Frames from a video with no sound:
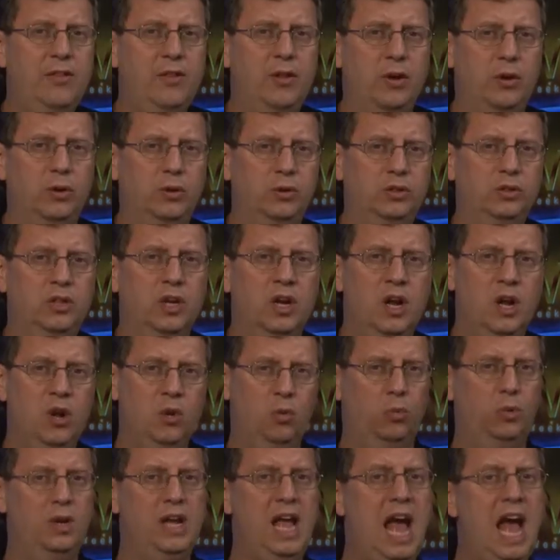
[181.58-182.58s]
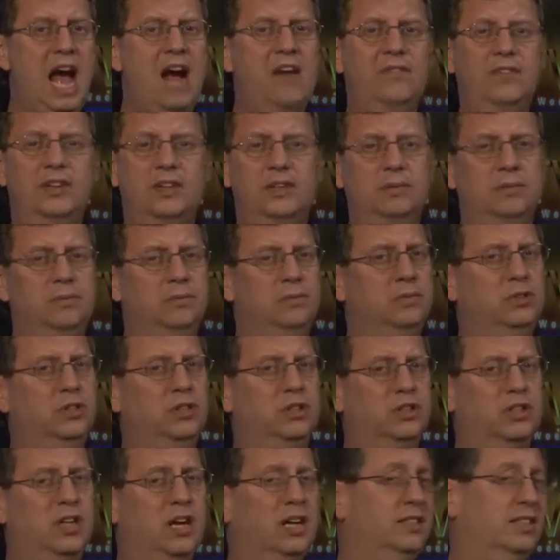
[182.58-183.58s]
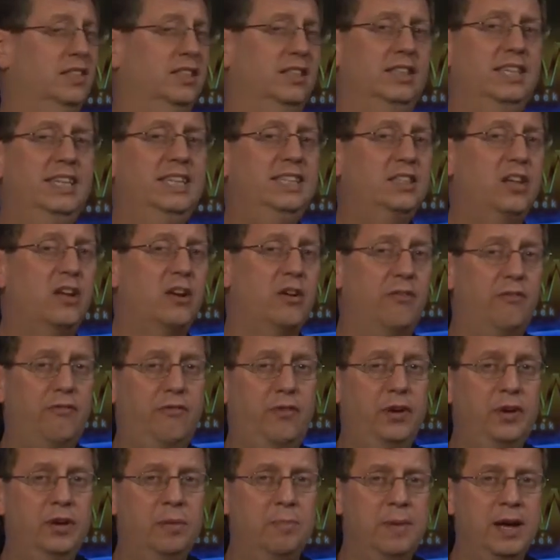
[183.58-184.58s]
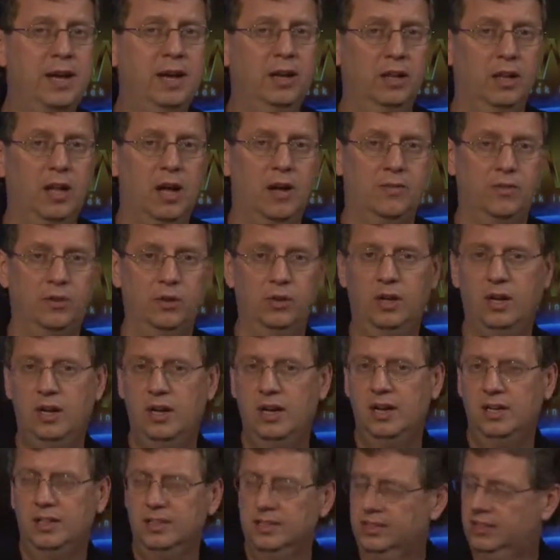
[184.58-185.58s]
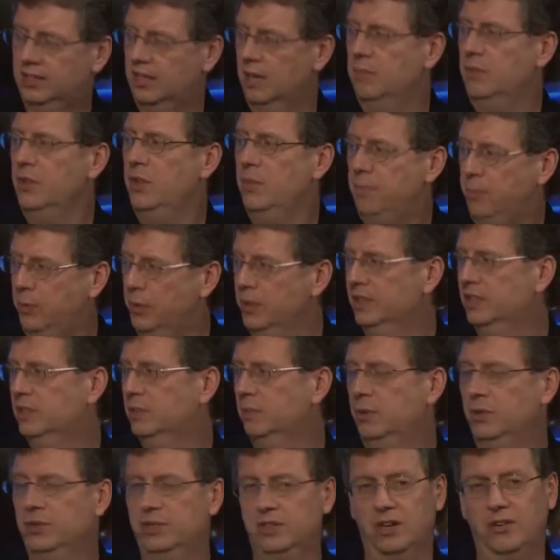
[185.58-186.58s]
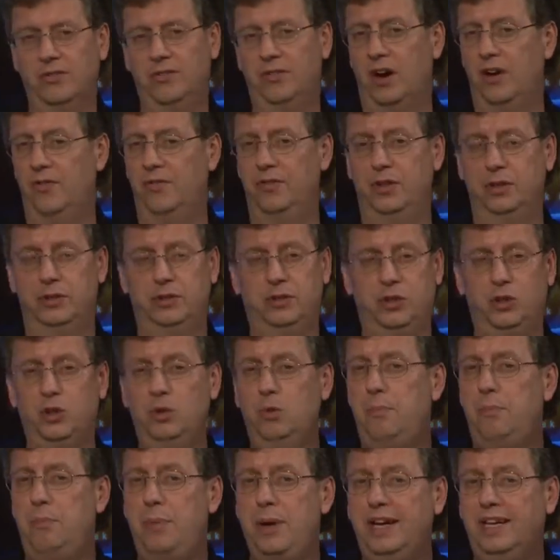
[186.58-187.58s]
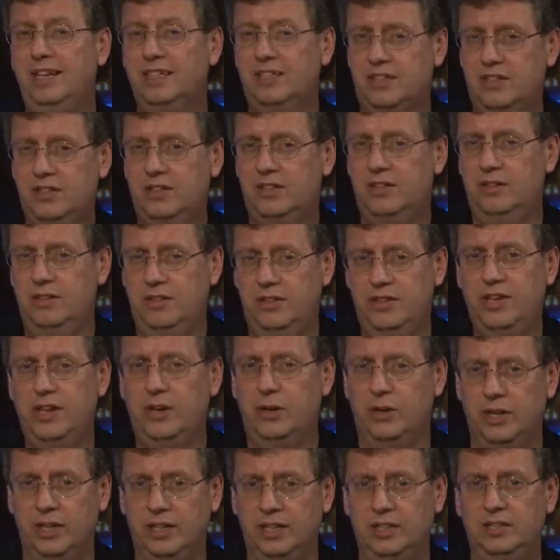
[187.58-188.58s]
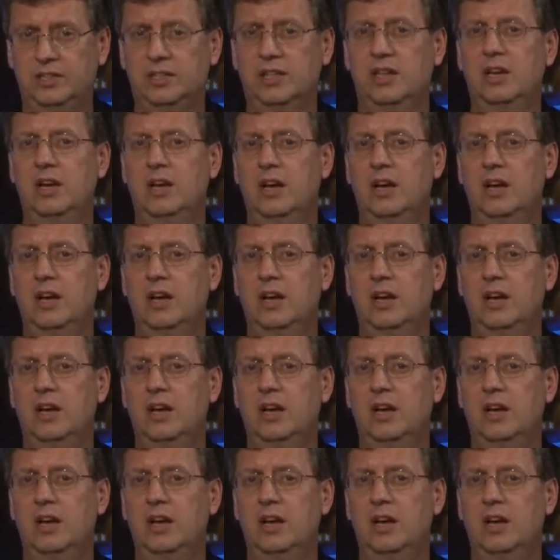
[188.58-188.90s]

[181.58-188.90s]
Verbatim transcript: those, we have to discuss at least on a fundamental level some of the principles of, of the two biggest theories